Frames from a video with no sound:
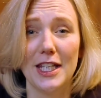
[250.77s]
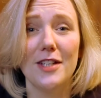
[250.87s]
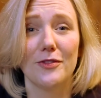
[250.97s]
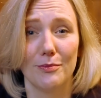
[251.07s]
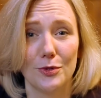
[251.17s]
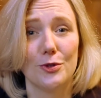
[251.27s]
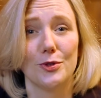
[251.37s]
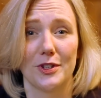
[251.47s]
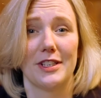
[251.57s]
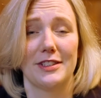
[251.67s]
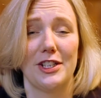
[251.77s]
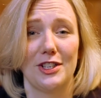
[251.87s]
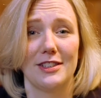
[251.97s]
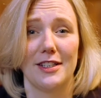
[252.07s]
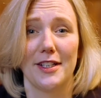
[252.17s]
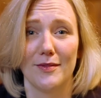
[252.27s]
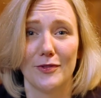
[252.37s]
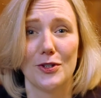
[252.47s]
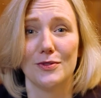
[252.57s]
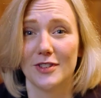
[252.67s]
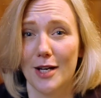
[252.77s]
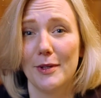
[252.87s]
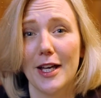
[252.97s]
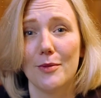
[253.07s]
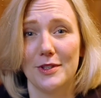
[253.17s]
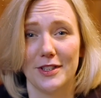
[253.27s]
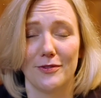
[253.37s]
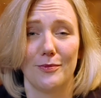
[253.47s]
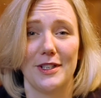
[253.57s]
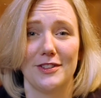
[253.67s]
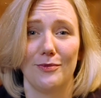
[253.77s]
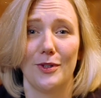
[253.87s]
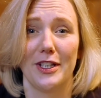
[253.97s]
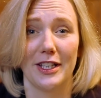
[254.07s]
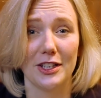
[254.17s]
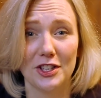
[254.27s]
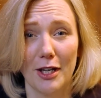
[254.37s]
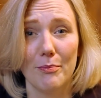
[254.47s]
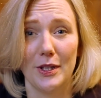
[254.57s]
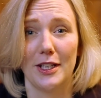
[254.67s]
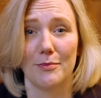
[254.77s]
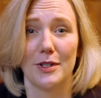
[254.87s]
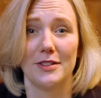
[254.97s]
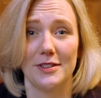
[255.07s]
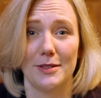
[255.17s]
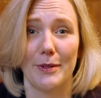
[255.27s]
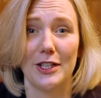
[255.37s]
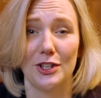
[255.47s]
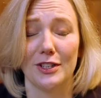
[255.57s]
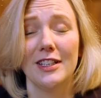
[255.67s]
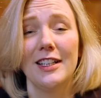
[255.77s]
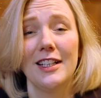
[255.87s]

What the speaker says: even more organisations like Involve coming up with different ways of working, championing participation,